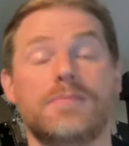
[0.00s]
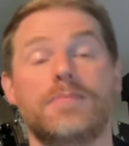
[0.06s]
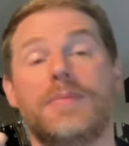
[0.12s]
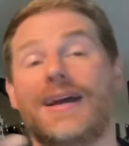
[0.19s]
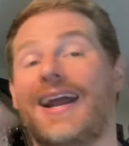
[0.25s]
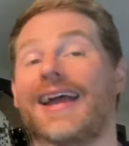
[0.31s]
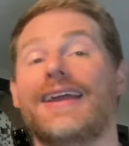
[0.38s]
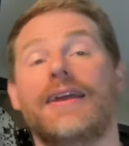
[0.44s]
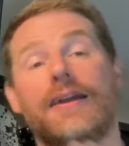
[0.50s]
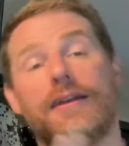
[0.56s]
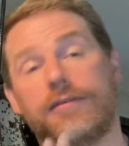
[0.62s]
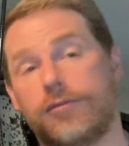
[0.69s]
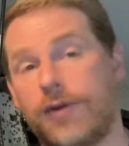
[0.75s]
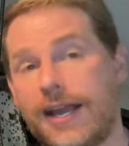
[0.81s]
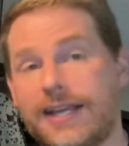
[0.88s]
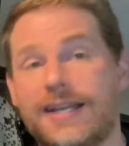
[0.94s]
but I
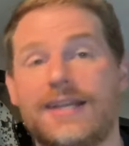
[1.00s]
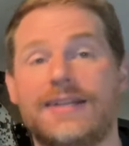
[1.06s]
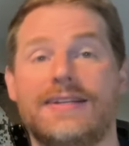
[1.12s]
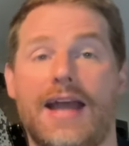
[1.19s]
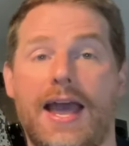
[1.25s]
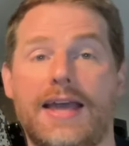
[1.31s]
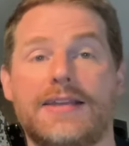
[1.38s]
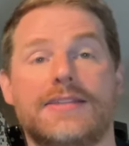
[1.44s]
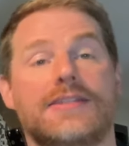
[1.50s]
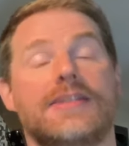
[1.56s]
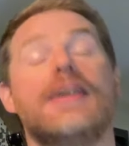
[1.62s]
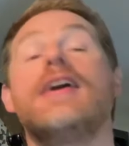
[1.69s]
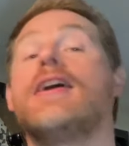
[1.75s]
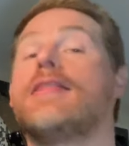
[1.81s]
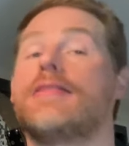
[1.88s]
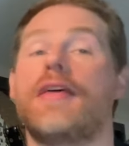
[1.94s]
recognize
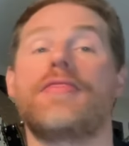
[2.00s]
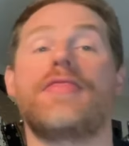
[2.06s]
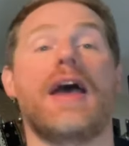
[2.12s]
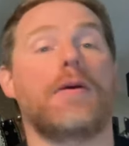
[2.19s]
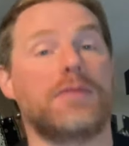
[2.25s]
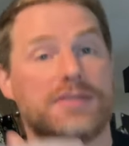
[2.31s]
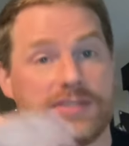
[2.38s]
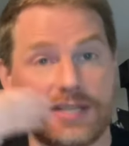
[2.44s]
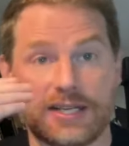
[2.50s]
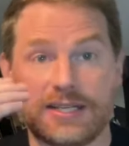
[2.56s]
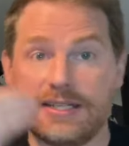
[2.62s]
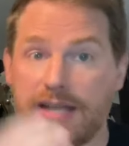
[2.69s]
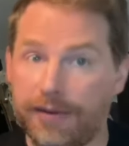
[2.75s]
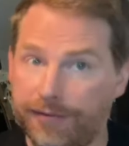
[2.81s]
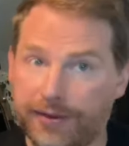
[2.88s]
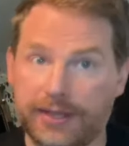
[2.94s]
that that would
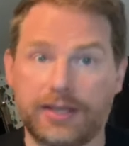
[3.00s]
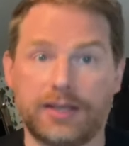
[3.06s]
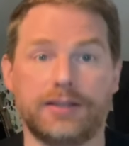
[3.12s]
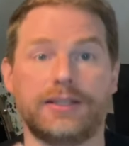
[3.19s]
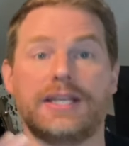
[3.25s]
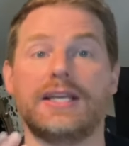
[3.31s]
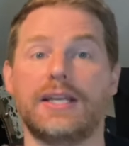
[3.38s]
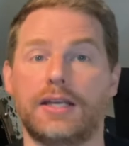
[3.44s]
significantly